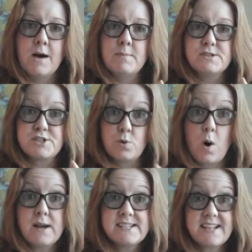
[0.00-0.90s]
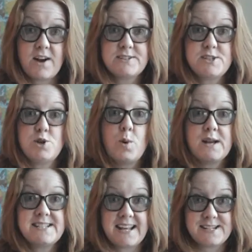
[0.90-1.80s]
So I started to
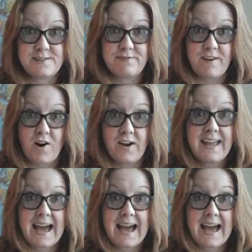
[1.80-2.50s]
identify